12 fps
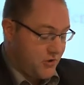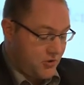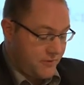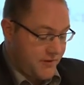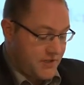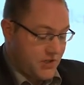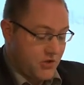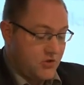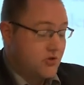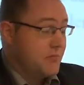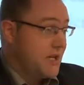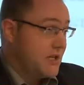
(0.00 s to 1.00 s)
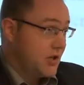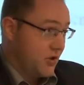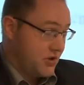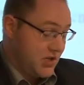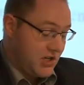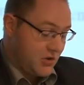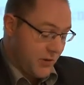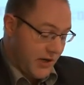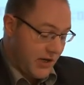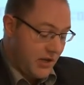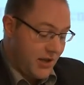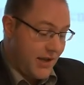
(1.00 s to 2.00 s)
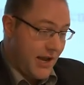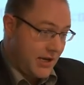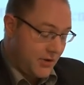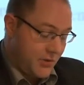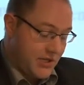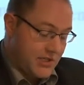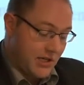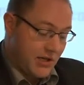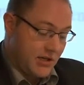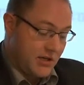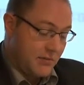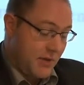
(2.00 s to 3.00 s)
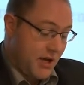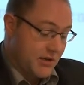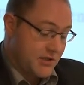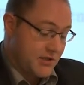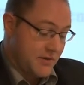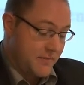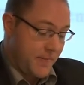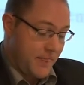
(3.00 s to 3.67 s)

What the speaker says: was sufficient to meet the continuing and increasing demands.